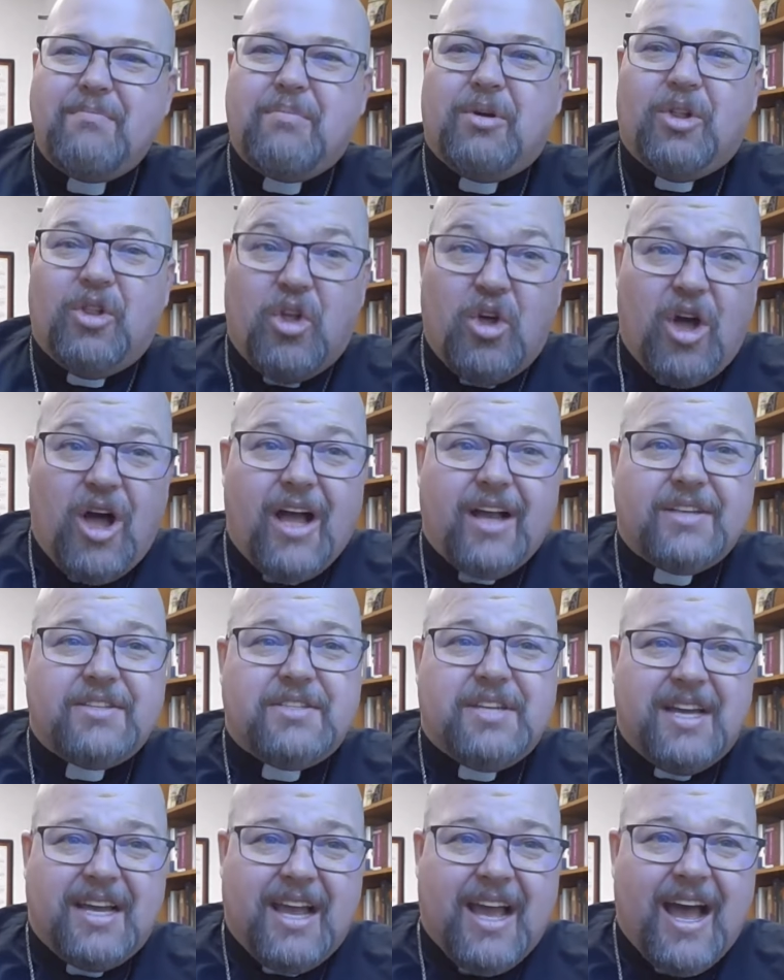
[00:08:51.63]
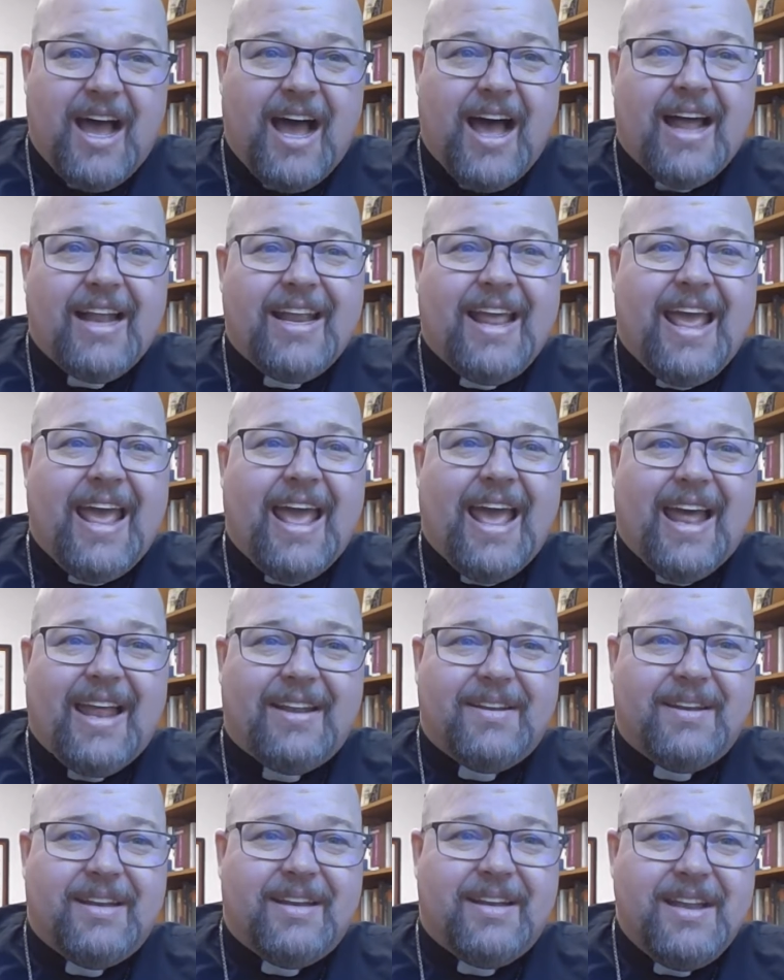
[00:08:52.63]
belong to God,
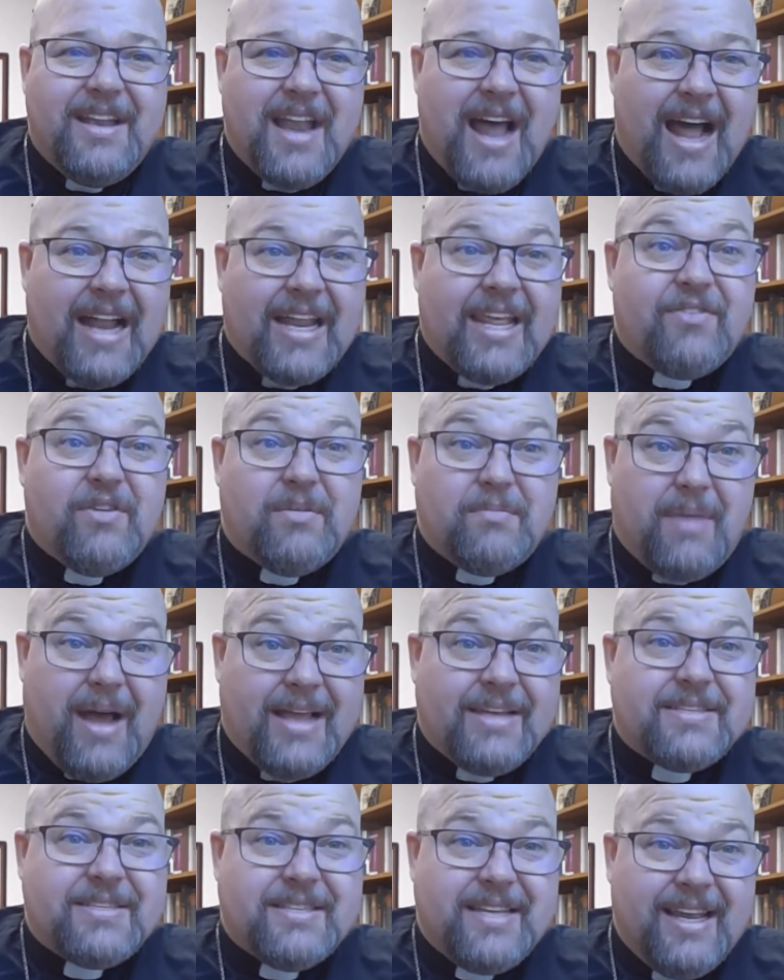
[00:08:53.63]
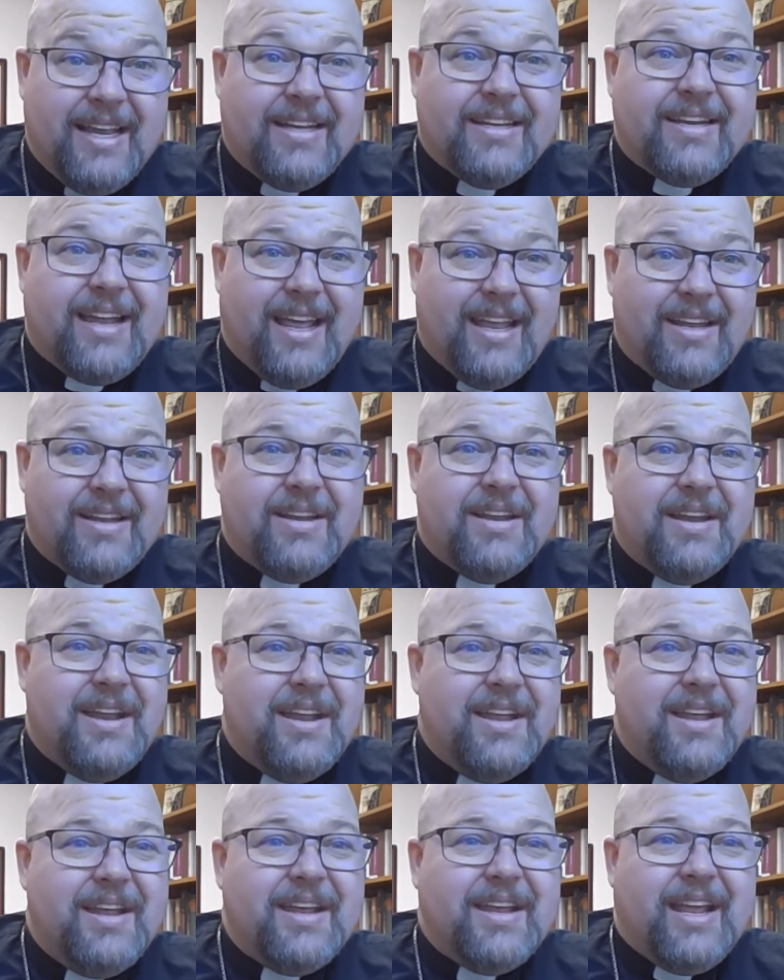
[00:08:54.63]
and not even my sin can
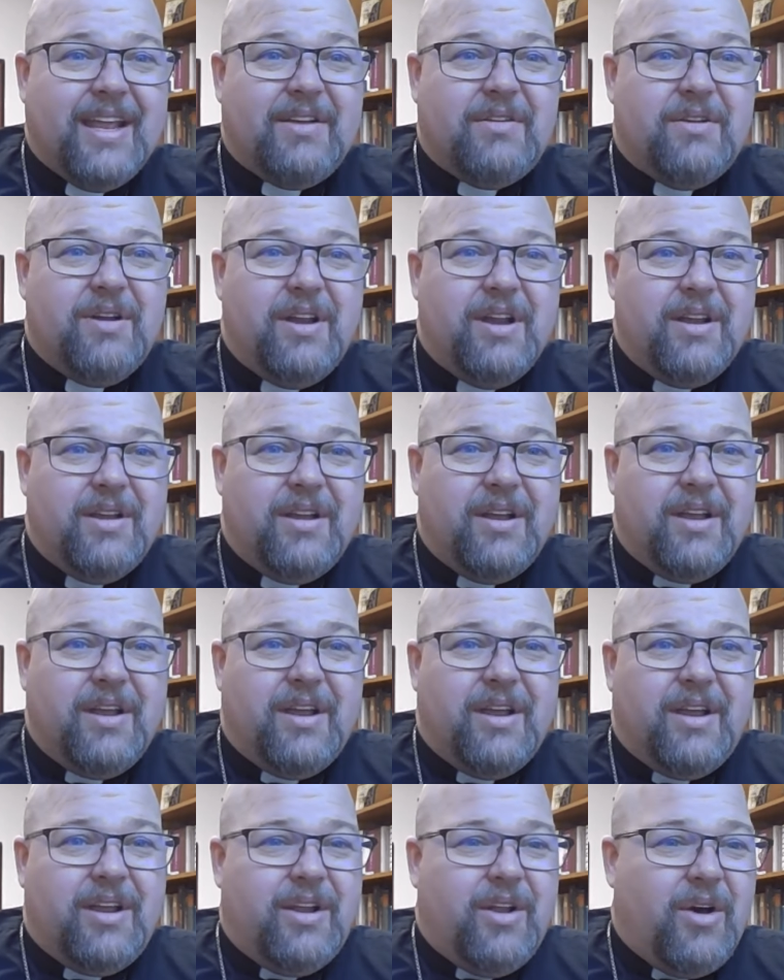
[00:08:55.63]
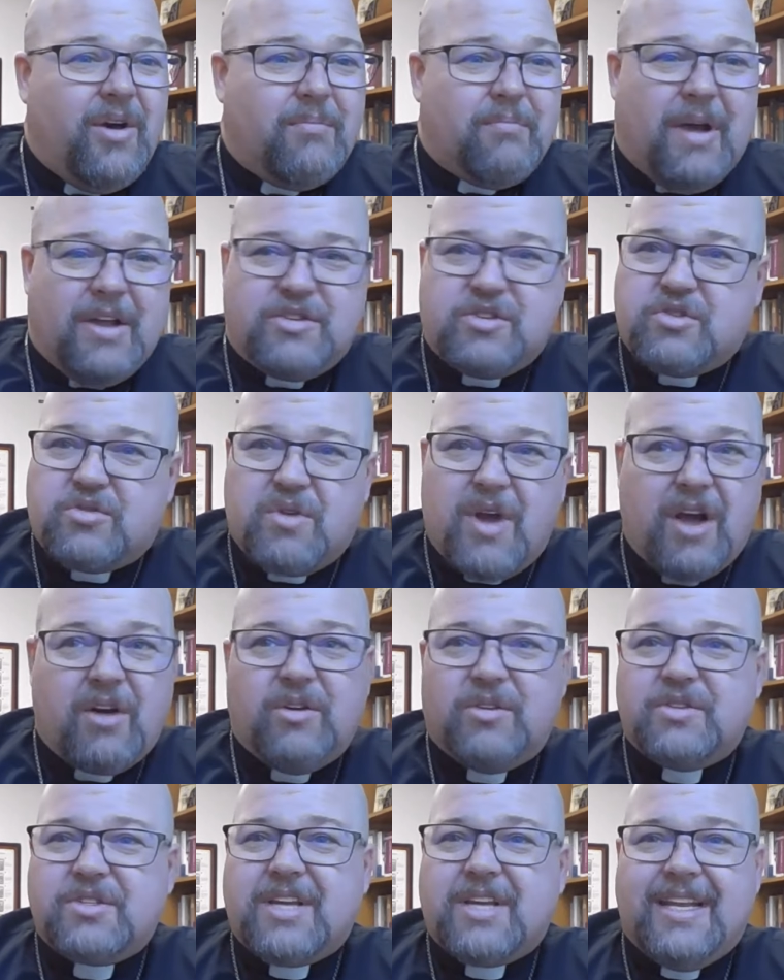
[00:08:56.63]
can you know, and my
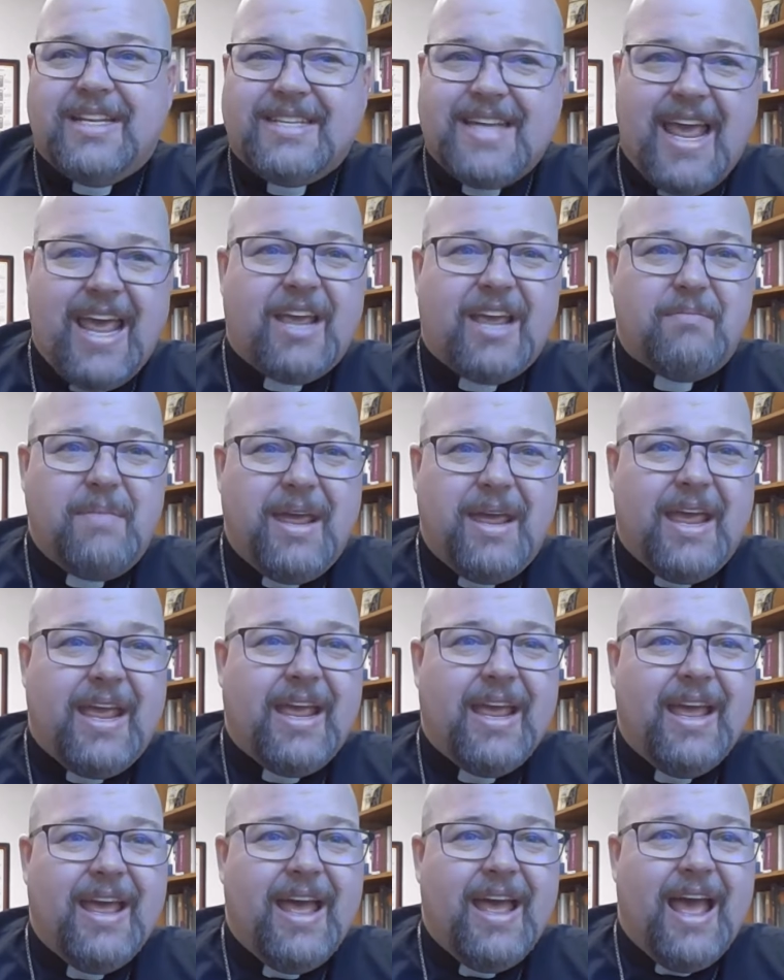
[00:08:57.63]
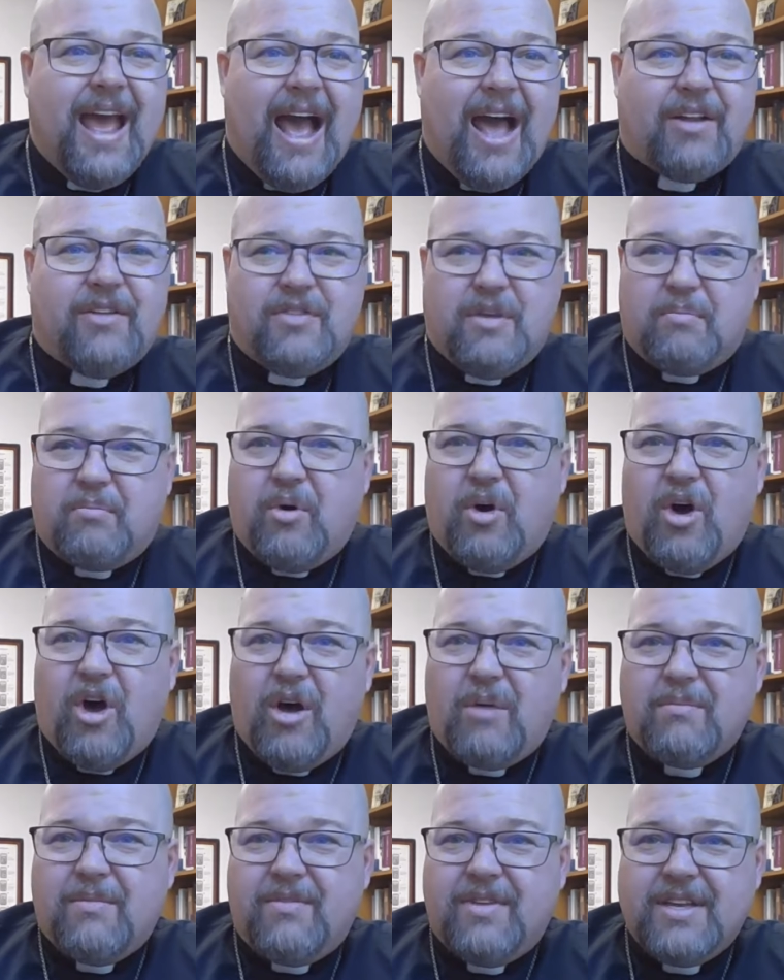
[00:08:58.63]
struggles can take me out of the
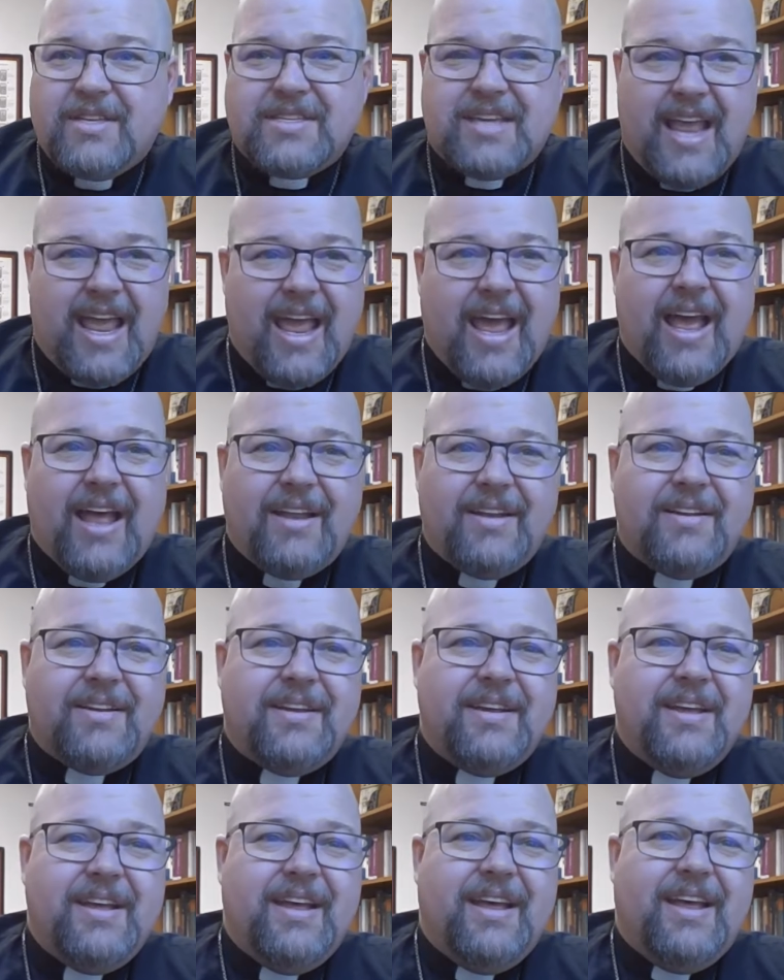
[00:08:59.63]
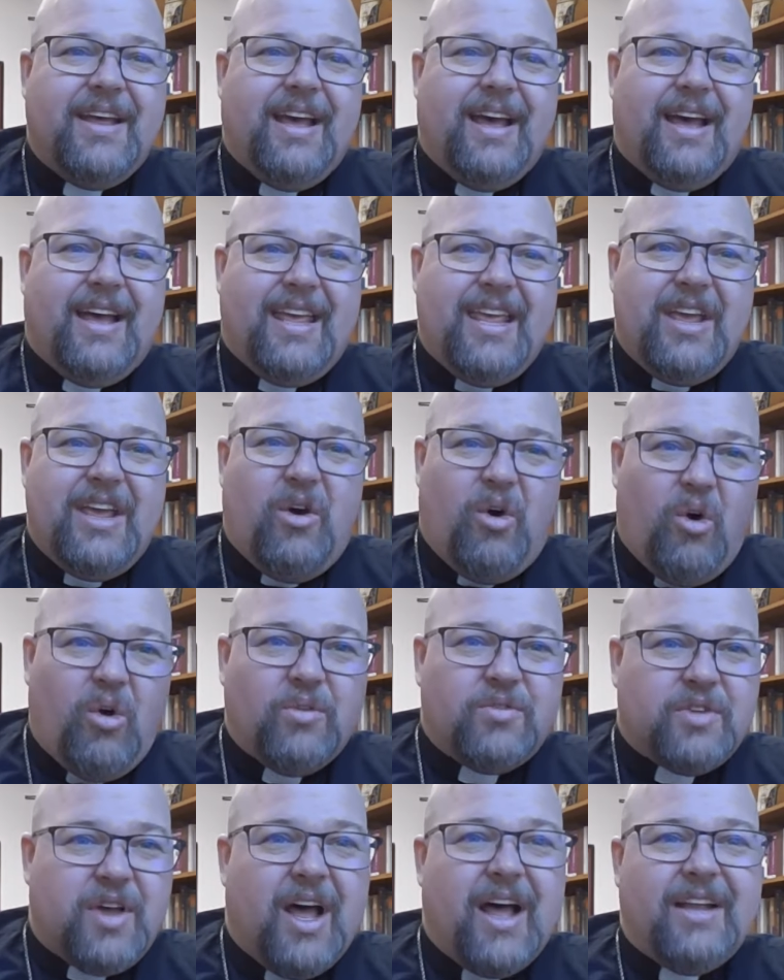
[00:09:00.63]
palm of his hand. Uh, he
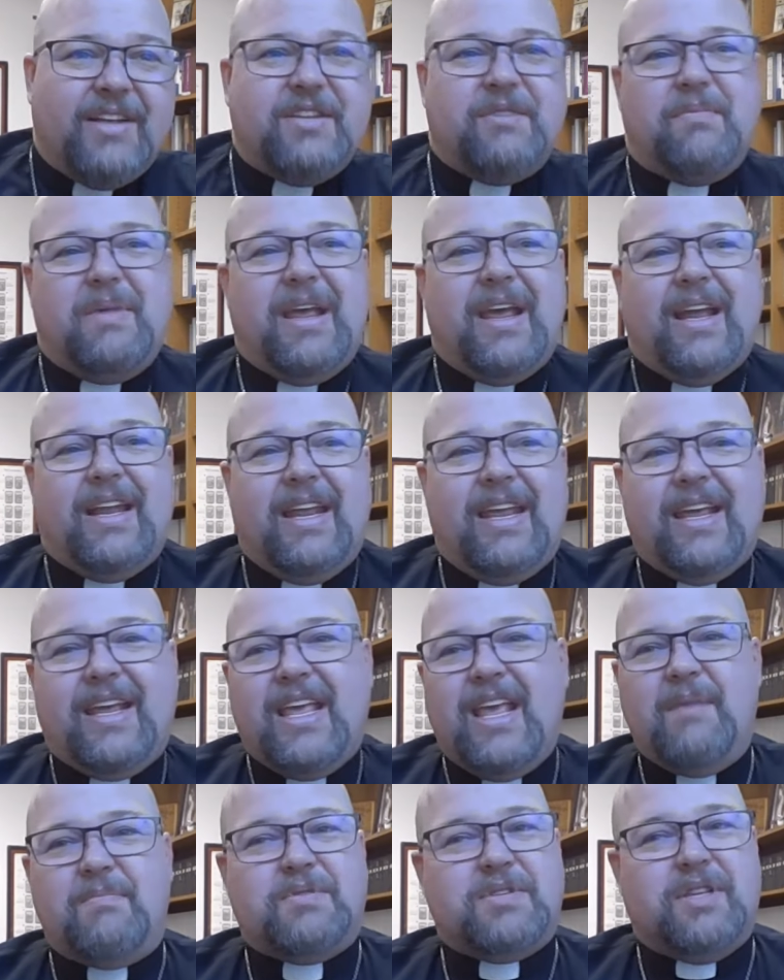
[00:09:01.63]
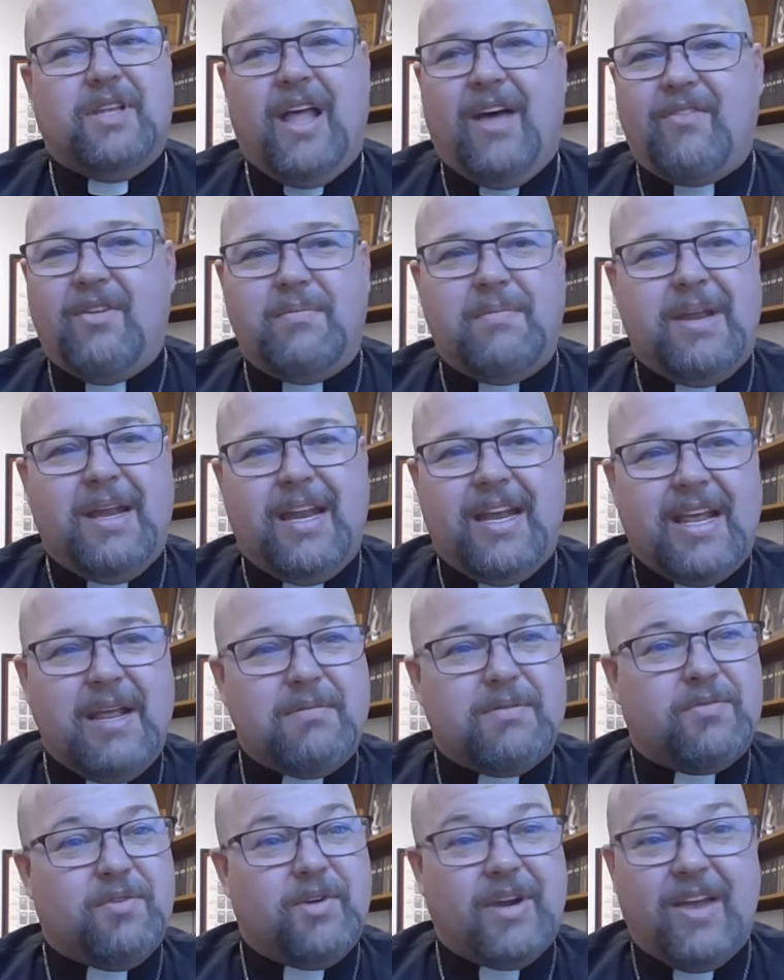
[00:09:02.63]
holds on to me and he keeps loving me and he
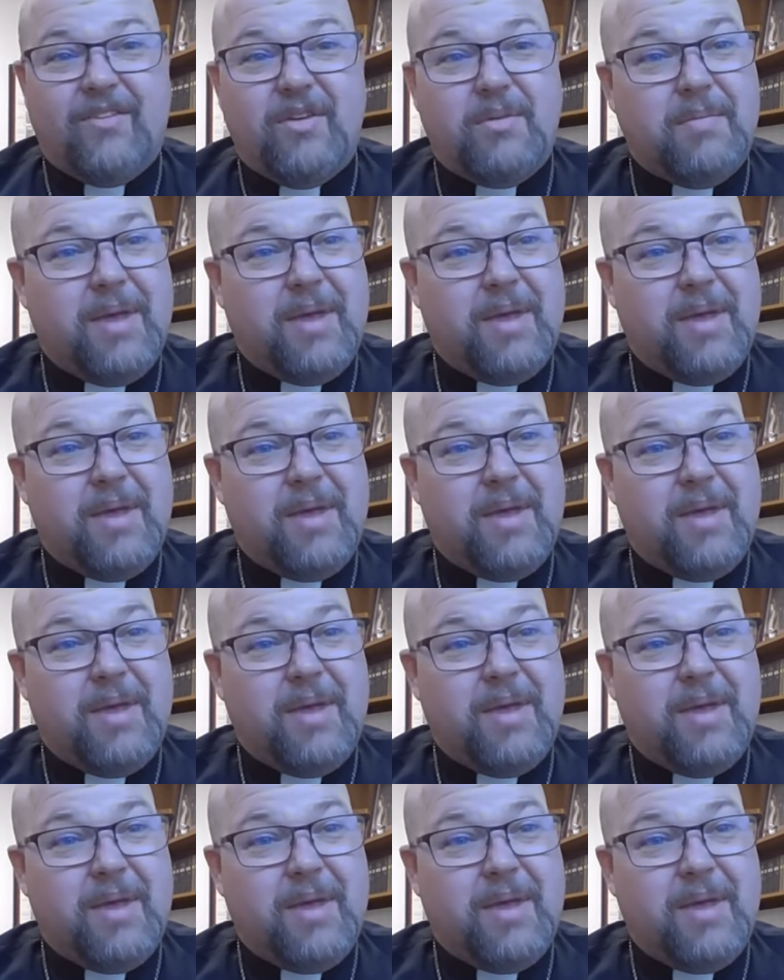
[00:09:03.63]
keeps forgiving